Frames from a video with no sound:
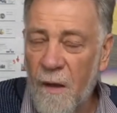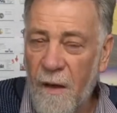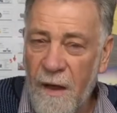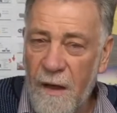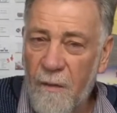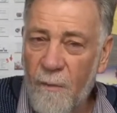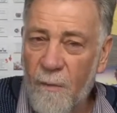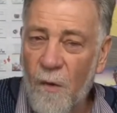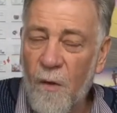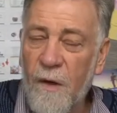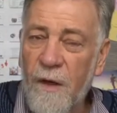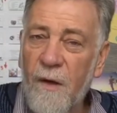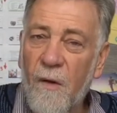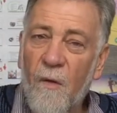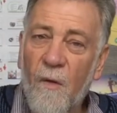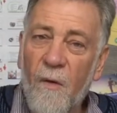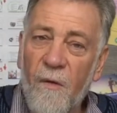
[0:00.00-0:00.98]
head of
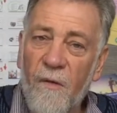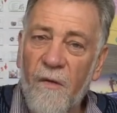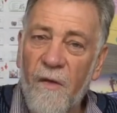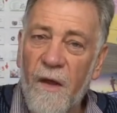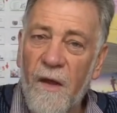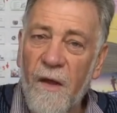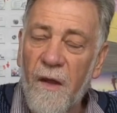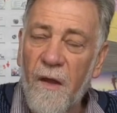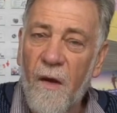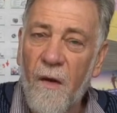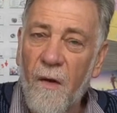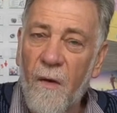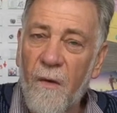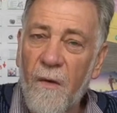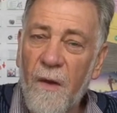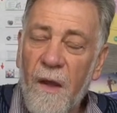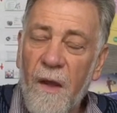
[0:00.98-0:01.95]
boarding or a
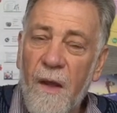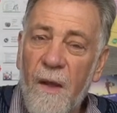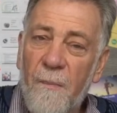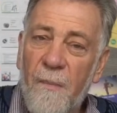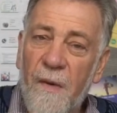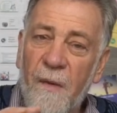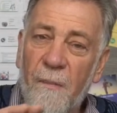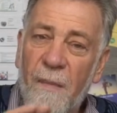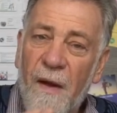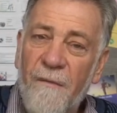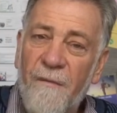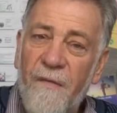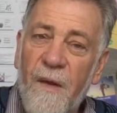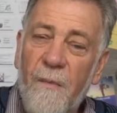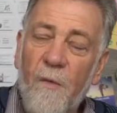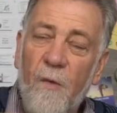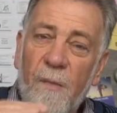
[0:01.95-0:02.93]
CEO, but
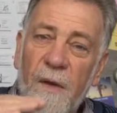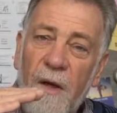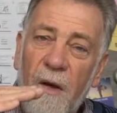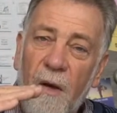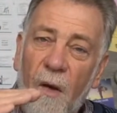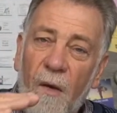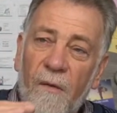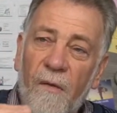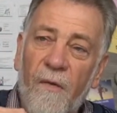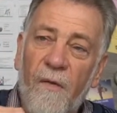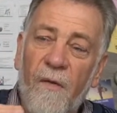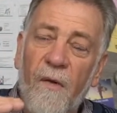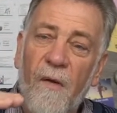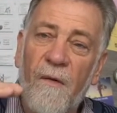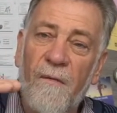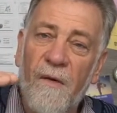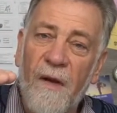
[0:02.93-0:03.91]
above them will be
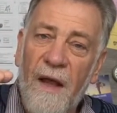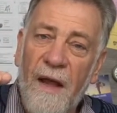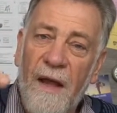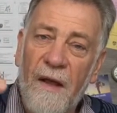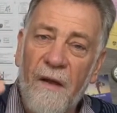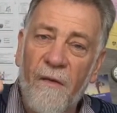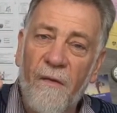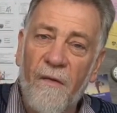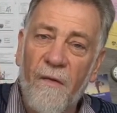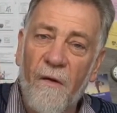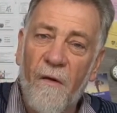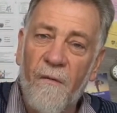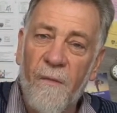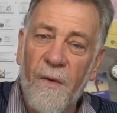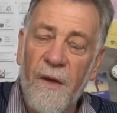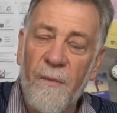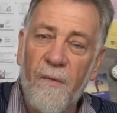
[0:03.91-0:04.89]
lots of layers
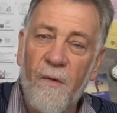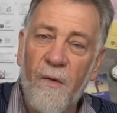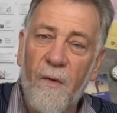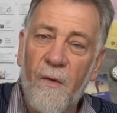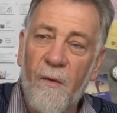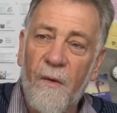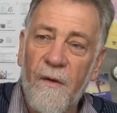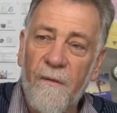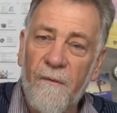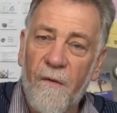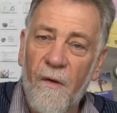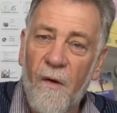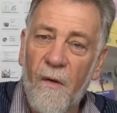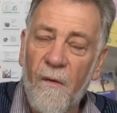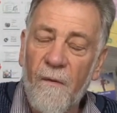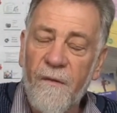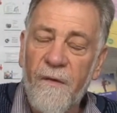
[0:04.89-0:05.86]
of people who are
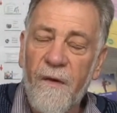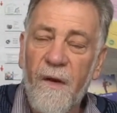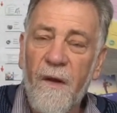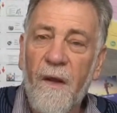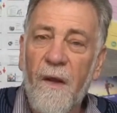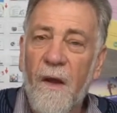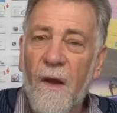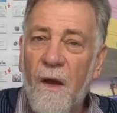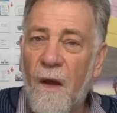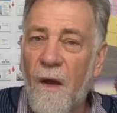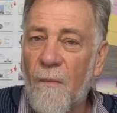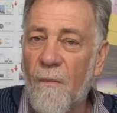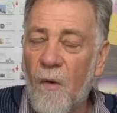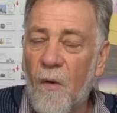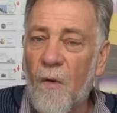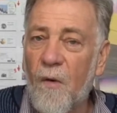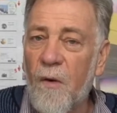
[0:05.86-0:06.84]
involved,
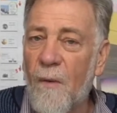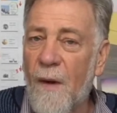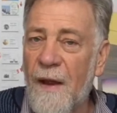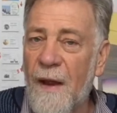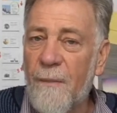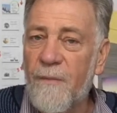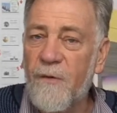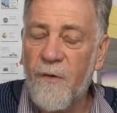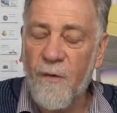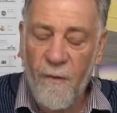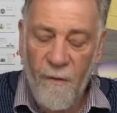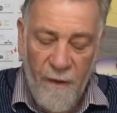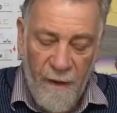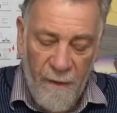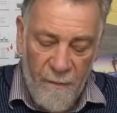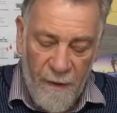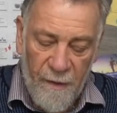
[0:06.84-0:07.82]
all the way up to
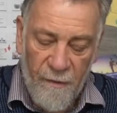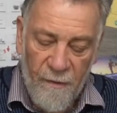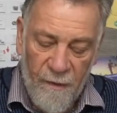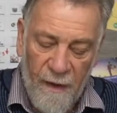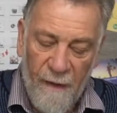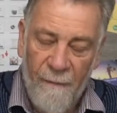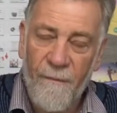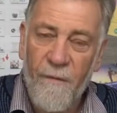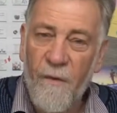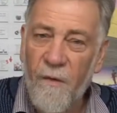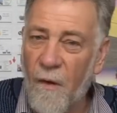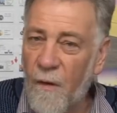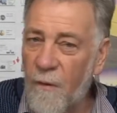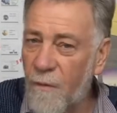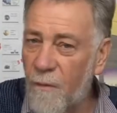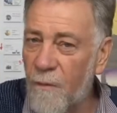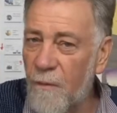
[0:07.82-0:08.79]
the minister.
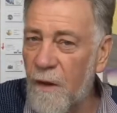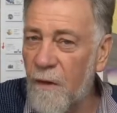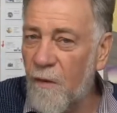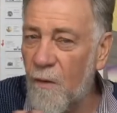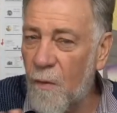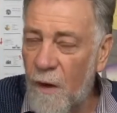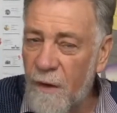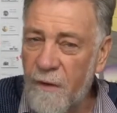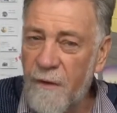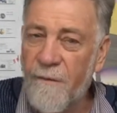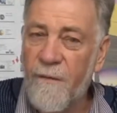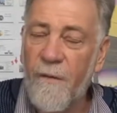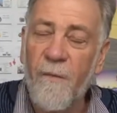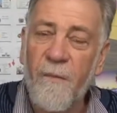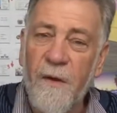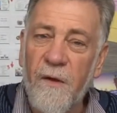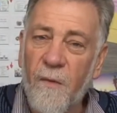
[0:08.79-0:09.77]
So it's quite
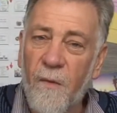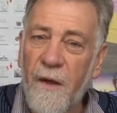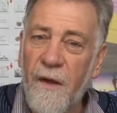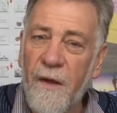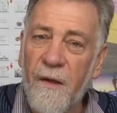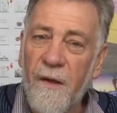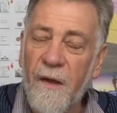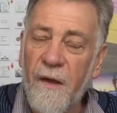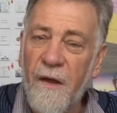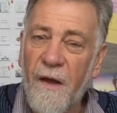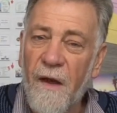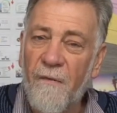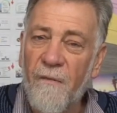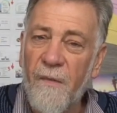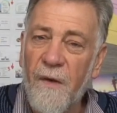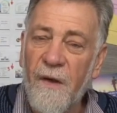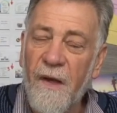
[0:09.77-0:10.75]
different between
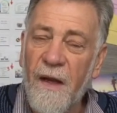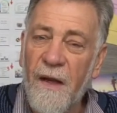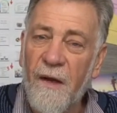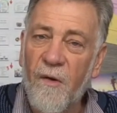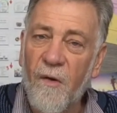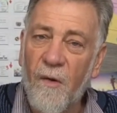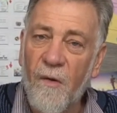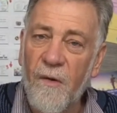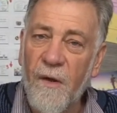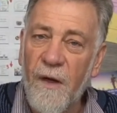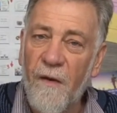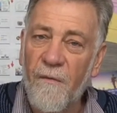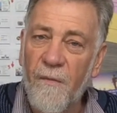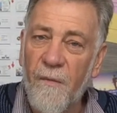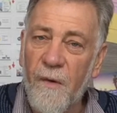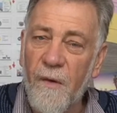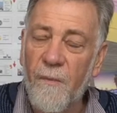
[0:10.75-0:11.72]
government and
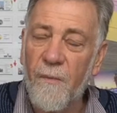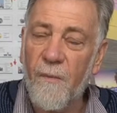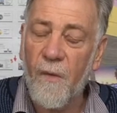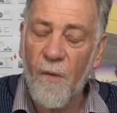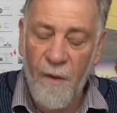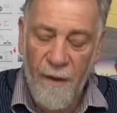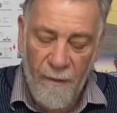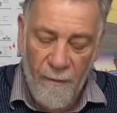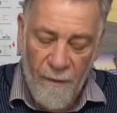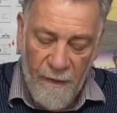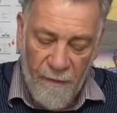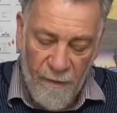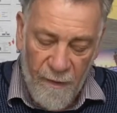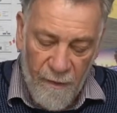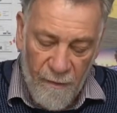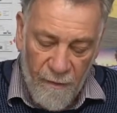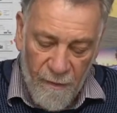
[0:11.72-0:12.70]
non-government boarding
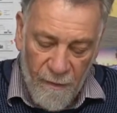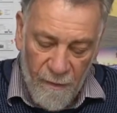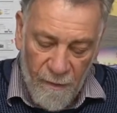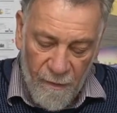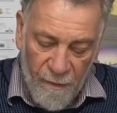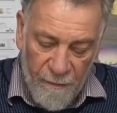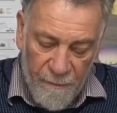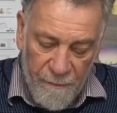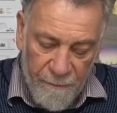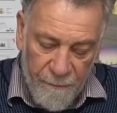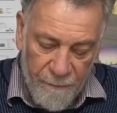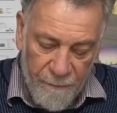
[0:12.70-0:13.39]
residences.